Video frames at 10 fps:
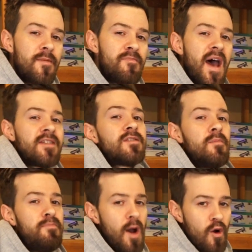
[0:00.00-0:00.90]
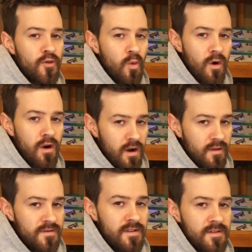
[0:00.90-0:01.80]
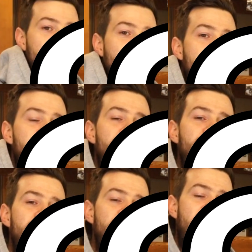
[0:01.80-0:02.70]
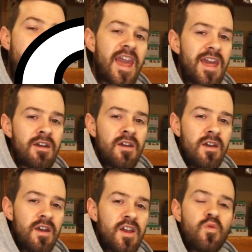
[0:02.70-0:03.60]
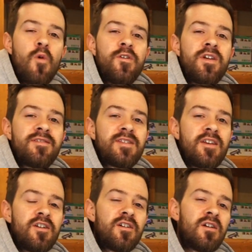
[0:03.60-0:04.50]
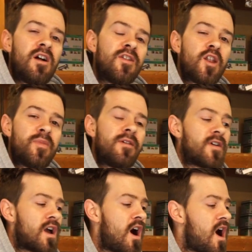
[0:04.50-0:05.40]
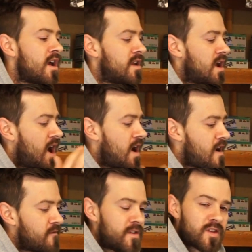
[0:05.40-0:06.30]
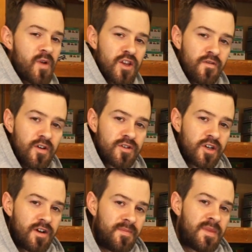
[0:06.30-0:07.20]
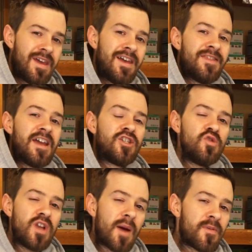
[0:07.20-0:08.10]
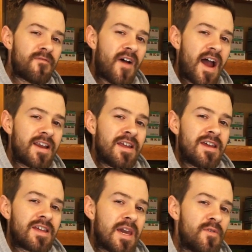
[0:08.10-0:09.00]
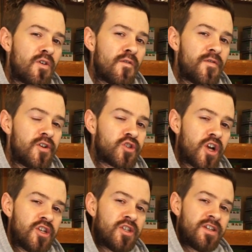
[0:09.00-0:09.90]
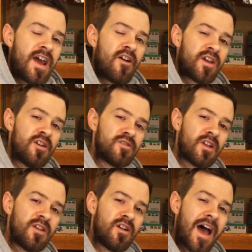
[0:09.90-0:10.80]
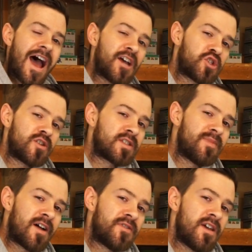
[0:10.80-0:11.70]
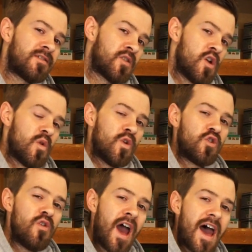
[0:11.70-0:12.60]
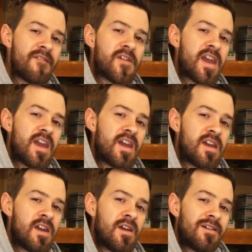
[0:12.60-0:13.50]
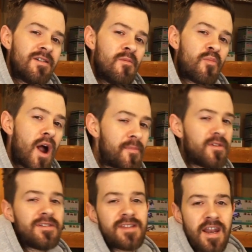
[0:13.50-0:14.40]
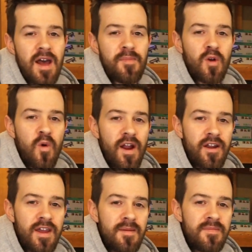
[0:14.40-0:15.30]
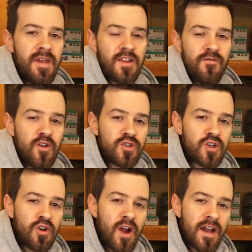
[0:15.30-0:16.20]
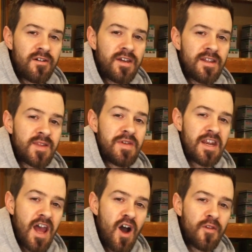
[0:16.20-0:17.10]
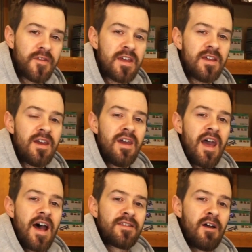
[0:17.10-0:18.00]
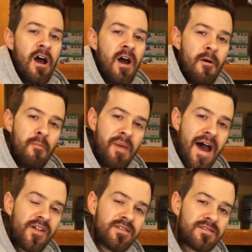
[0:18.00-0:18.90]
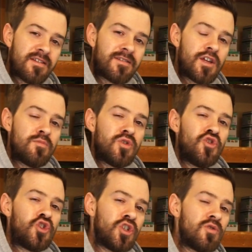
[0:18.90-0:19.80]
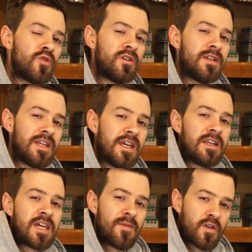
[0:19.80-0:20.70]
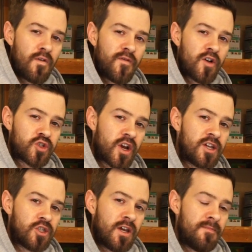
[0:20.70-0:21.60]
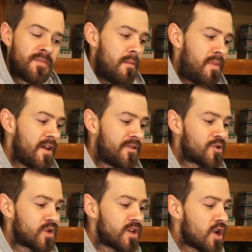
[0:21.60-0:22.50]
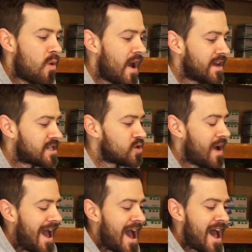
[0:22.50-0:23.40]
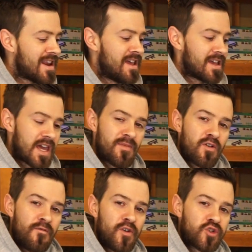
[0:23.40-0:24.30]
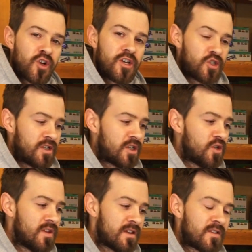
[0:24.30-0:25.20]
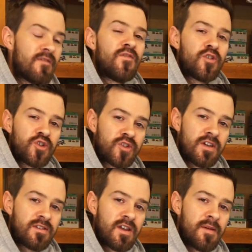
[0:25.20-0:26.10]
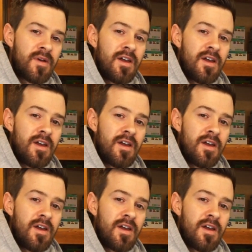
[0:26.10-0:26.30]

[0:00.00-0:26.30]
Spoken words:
the best of both worlds. Number 8 is what we'd consider a little bit of a con of the sponge filter. They do not provide chemical filtration. Now here's a little asterisk about this. When you have a properly set up aquarium that's filtered correctly, it's being healthy, has a balanced system, you shouldn't really need chemical filtration. But there's really no way to add chemical filtration to this filter system